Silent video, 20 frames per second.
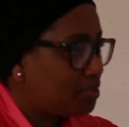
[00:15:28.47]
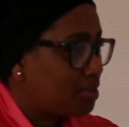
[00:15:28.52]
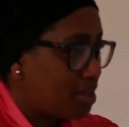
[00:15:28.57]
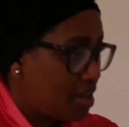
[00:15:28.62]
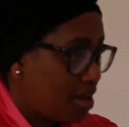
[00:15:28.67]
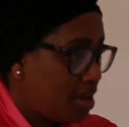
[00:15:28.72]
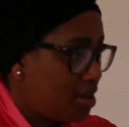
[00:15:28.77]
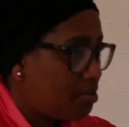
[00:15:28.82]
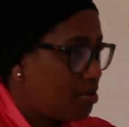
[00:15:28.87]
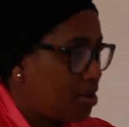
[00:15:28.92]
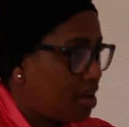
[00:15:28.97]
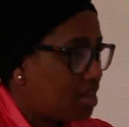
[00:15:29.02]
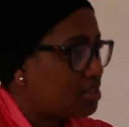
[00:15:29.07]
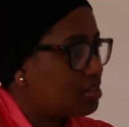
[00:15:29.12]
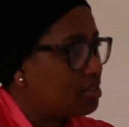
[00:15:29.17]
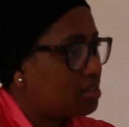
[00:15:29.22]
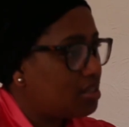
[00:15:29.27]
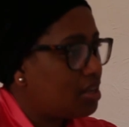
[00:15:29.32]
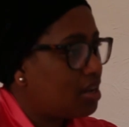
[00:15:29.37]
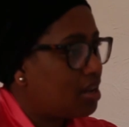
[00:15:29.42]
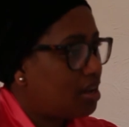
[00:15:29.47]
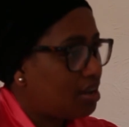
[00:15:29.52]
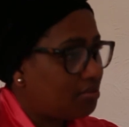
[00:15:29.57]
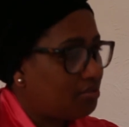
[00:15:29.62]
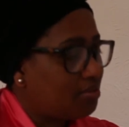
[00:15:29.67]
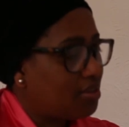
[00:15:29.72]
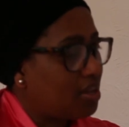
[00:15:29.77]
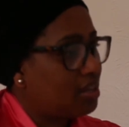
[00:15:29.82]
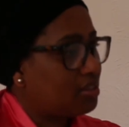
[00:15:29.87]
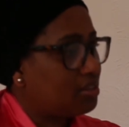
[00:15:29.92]
Yeah, I still
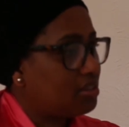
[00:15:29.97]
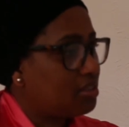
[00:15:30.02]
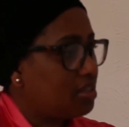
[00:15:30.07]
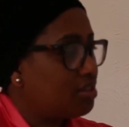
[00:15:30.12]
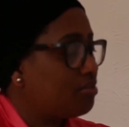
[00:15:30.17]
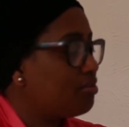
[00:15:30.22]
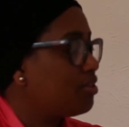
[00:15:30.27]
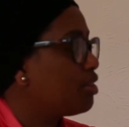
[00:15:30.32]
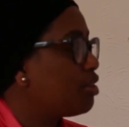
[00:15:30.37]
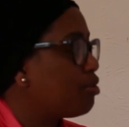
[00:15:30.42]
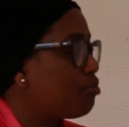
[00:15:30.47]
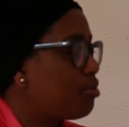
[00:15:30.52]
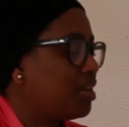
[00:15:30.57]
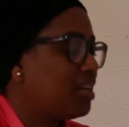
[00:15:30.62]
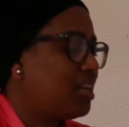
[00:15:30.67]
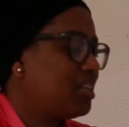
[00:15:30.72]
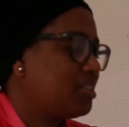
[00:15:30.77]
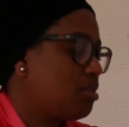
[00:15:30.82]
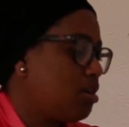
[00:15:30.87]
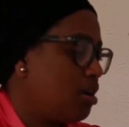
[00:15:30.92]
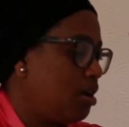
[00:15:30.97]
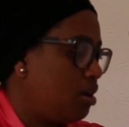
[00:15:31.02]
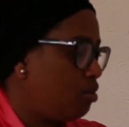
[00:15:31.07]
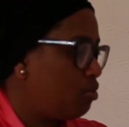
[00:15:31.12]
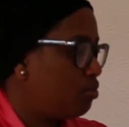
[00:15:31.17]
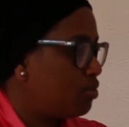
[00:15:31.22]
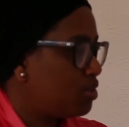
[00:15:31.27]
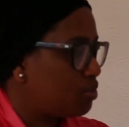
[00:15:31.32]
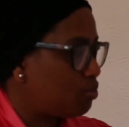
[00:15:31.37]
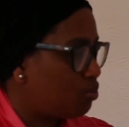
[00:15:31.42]
have that. Even the men, that's why I
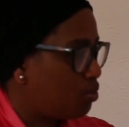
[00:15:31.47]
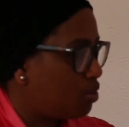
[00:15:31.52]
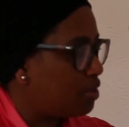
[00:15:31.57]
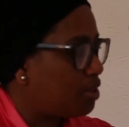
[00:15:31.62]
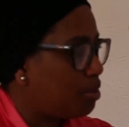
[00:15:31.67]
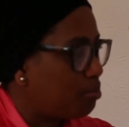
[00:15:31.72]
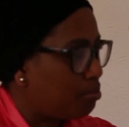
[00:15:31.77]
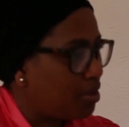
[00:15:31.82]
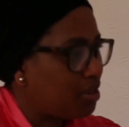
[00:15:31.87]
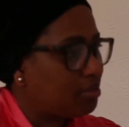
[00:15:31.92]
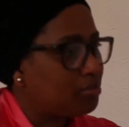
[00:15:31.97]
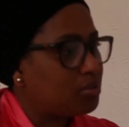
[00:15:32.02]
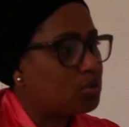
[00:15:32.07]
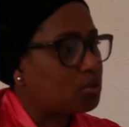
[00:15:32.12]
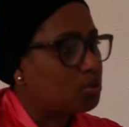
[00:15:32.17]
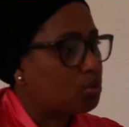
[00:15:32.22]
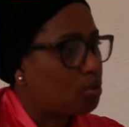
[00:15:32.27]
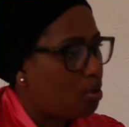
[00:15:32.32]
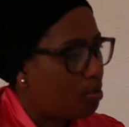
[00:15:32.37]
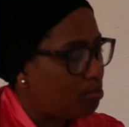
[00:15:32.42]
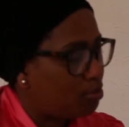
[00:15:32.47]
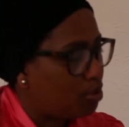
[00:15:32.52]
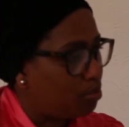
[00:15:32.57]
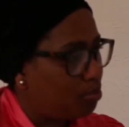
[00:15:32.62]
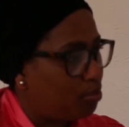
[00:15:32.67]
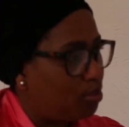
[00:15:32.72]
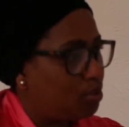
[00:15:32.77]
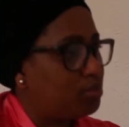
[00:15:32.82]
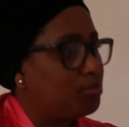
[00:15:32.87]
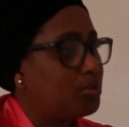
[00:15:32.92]
always want the men to come on
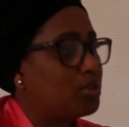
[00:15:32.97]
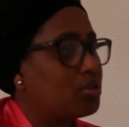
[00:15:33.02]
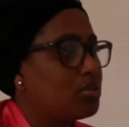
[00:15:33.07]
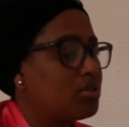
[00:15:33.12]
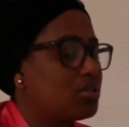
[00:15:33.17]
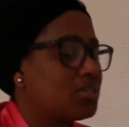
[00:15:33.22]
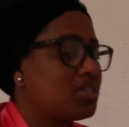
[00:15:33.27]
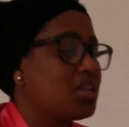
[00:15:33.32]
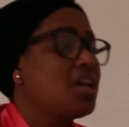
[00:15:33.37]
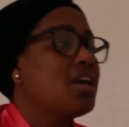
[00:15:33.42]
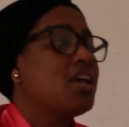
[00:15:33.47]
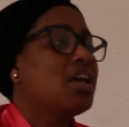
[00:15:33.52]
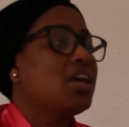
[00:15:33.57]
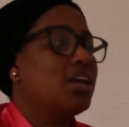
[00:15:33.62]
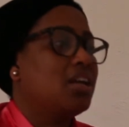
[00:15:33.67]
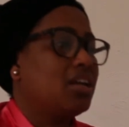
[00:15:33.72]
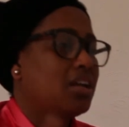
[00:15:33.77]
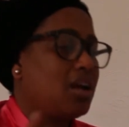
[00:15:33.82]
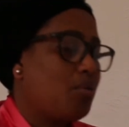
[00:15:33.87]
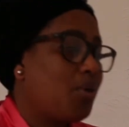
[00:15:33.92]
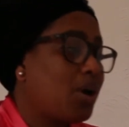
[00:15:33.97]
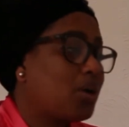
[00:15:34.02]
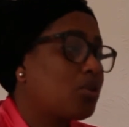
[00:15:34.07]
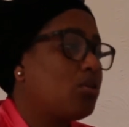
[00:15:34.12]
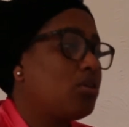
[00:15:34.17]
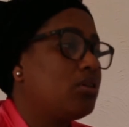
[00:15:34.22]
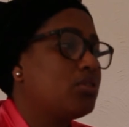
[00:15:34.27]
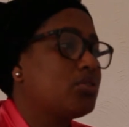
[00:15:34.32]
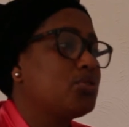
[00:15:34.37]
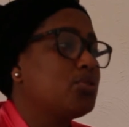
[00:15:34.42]
board, because in our
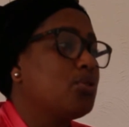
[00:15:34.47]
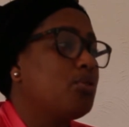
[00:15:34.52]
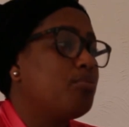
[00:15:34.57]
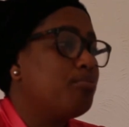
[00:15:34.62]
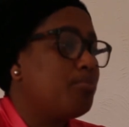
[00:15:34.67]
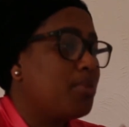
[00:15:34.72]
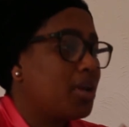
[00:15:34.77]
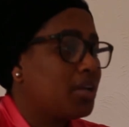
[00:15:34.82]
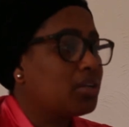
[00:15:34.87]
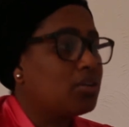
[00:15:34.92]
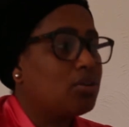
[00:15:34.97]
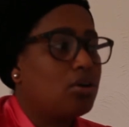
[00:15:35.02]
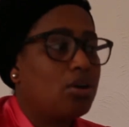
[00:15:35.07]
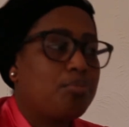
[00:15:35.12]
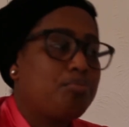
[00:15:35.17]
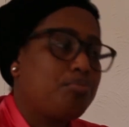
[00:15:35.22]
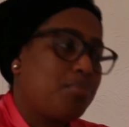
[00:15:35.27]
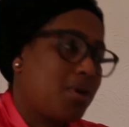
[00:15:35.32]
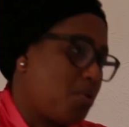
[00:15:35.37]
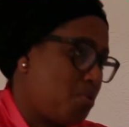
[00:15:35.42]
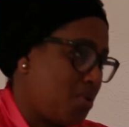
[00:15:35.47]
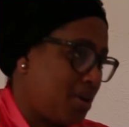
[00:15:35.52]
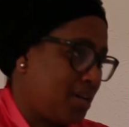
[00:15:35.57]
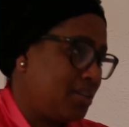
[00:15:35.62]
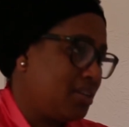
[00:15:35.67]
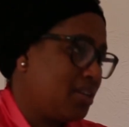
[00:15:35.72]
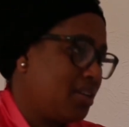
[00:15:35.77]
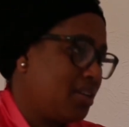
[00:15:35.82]
culture, men got power.